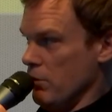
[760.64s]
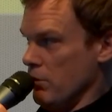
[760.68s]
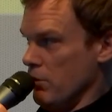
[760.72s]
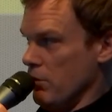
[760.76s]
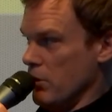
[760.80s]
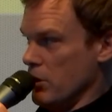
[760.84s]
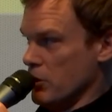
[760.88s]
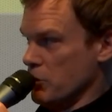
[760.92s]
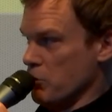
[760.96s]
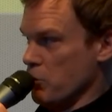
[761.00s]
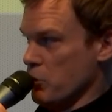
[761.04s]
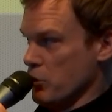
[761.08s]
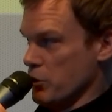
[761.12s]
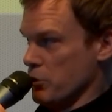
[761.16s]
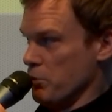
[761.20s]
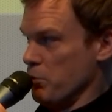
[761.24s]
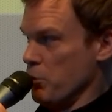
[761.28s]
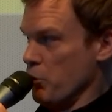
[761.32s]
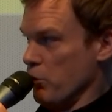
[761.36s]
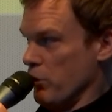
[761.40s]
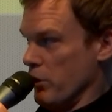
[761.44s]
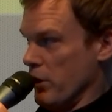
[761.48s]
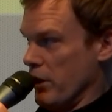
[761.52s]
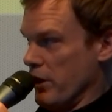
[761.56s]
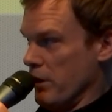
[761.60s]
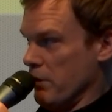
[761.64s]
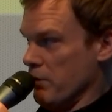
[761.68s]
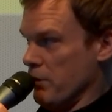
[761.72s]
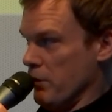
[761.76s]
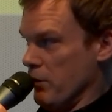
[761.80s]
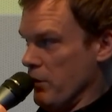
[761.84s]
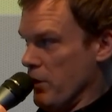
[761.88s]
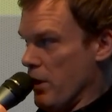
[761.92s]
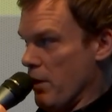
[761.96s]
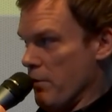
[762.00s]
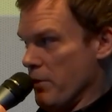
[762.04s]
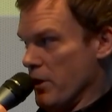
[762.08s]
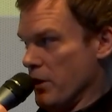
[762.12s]
more smoothly, I
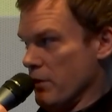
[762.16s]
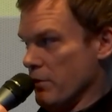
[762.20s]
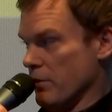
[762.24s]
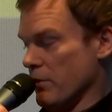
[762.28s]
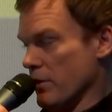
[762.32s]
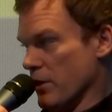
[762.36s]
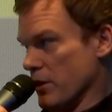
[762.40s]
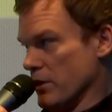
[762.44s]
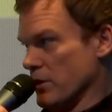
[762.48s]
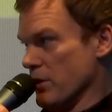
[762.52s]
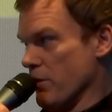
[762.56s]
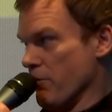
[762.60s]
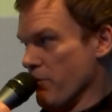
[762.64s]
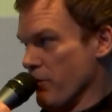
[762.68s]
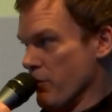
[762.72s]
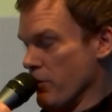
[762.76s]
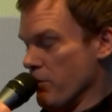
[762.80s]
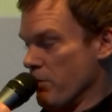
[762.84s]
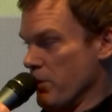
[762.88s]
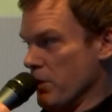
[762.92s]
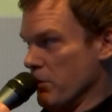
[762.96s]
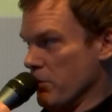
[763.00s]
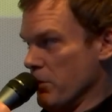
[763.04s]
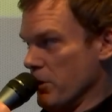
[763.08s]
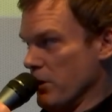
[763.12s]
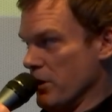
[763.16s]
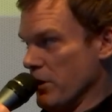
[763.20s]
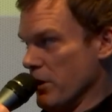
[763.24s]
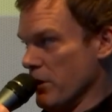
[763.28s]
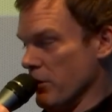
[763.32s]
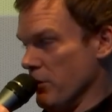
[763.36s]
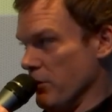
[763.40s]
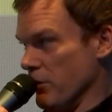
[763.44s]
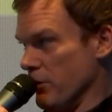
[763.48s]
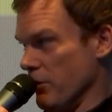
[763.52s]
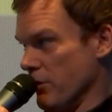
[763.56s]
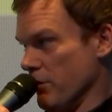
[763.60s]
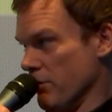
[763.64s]
mean, except for the people he
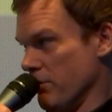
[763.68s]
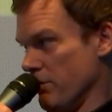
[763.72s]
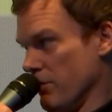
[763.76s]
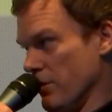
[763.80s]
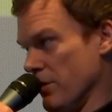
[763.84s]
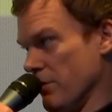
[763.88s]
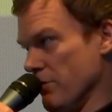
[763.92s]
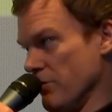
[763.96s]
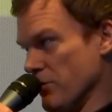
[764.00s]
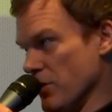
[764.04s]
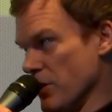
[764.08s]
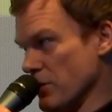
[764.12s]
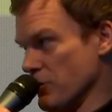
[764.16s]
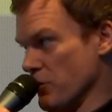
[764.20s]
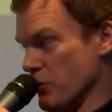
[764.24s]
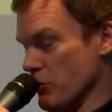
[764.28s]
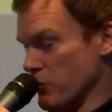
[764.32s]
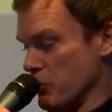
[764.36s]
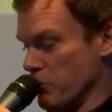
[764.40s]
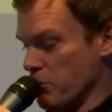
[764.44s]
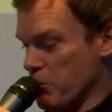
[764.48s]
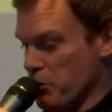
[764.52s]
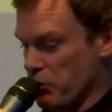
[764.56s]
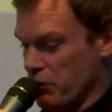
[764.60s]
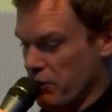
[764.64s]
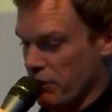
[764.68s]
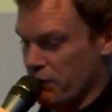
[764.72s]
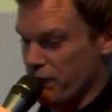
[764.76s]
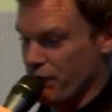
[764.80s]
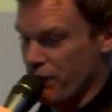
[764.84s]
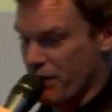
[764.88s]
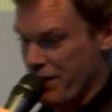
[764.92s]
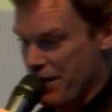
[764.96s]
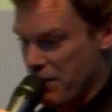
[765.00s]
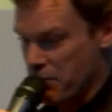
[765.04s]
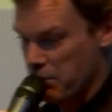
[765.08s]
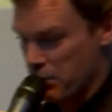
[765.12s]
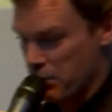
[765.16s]
killed. Not so smoothly for them,